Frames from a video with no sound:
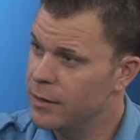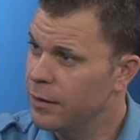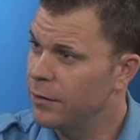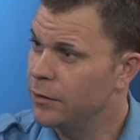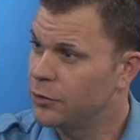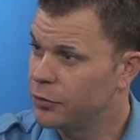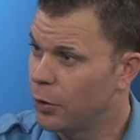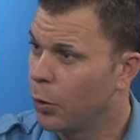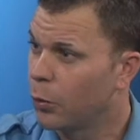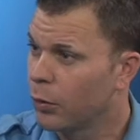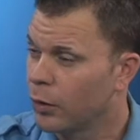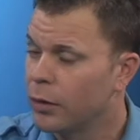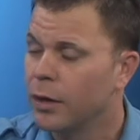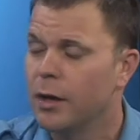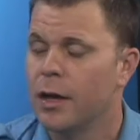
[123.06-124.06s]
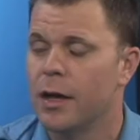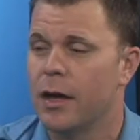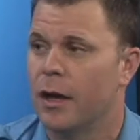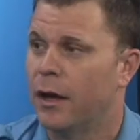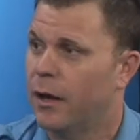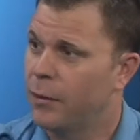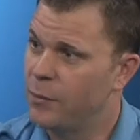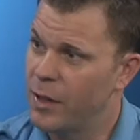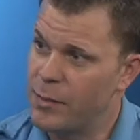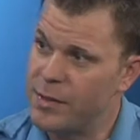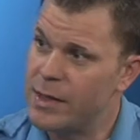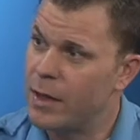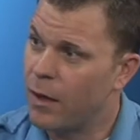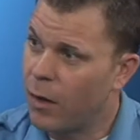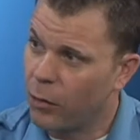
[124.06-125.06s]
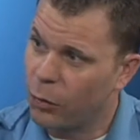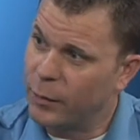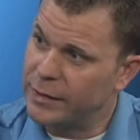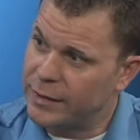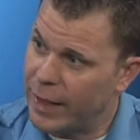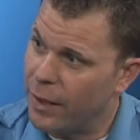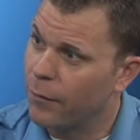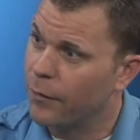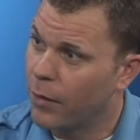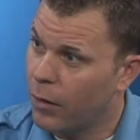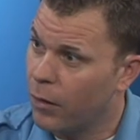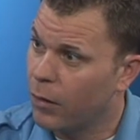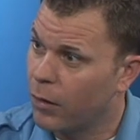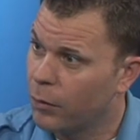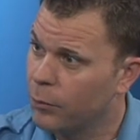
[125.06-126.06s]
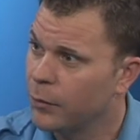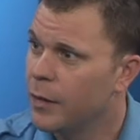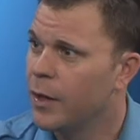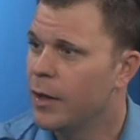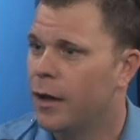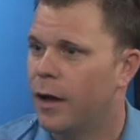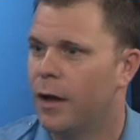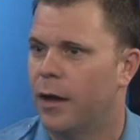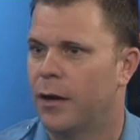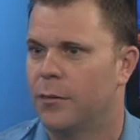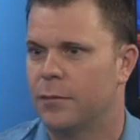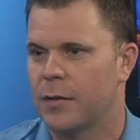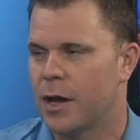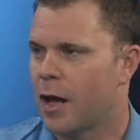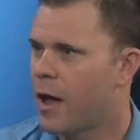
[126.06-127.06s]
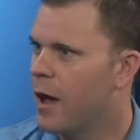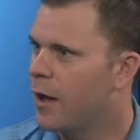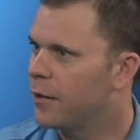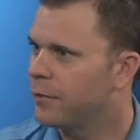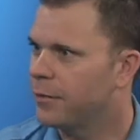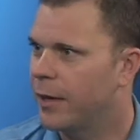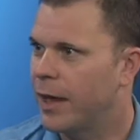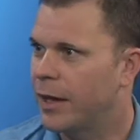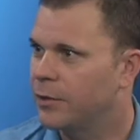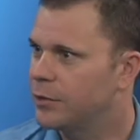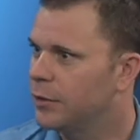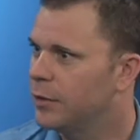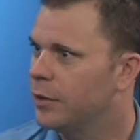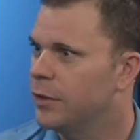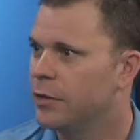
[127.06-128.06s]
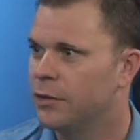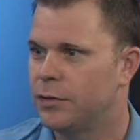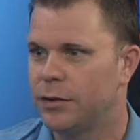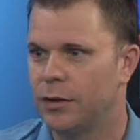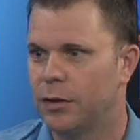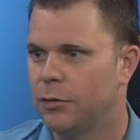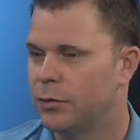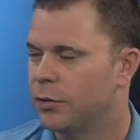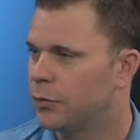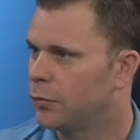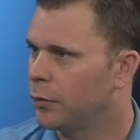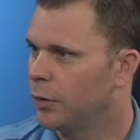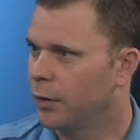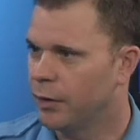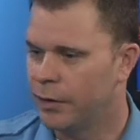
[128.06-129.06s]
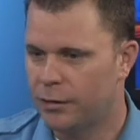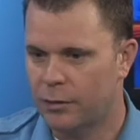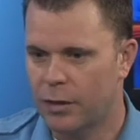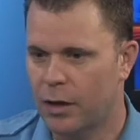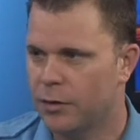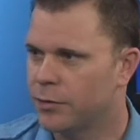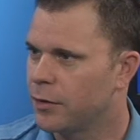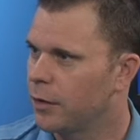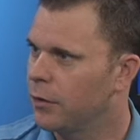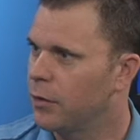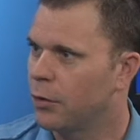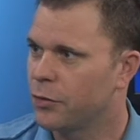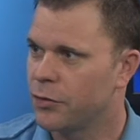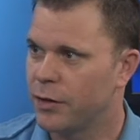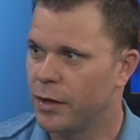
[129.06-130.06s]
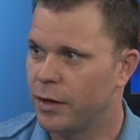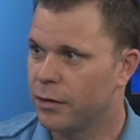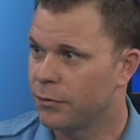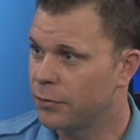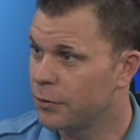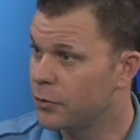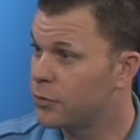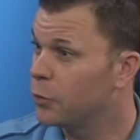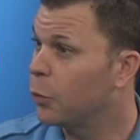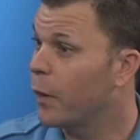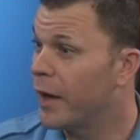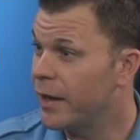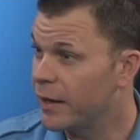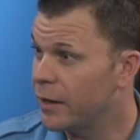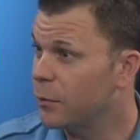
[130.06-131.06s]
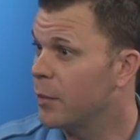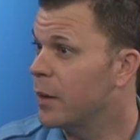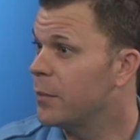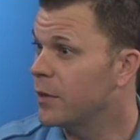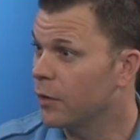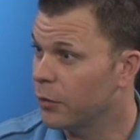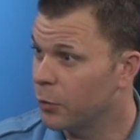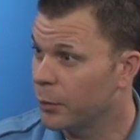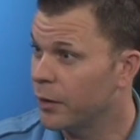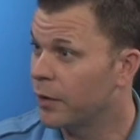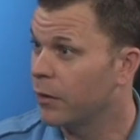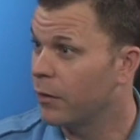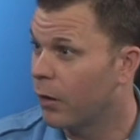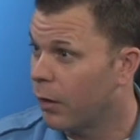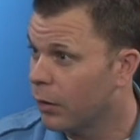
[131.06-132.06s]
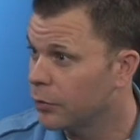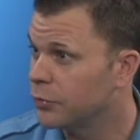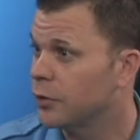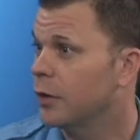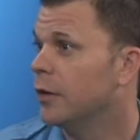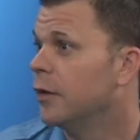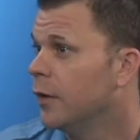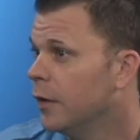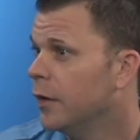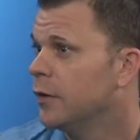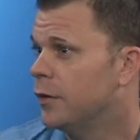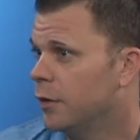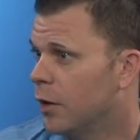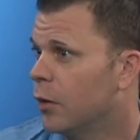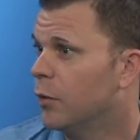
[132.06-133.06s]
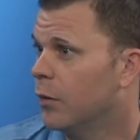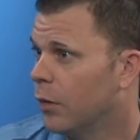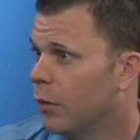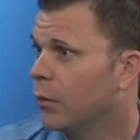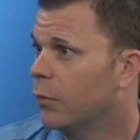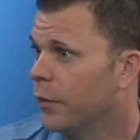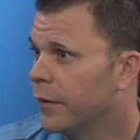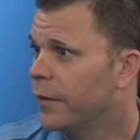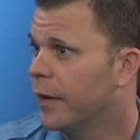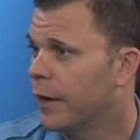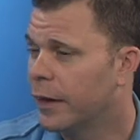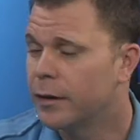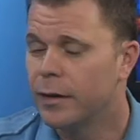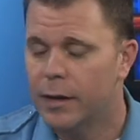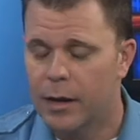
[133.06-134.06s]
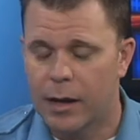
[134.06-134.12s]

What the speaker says: in the shoulder, maybe all the way down the arm. Hot flashes, you know, just really a sudden onset of sweating, maybe a little bit of nausea to go along with that.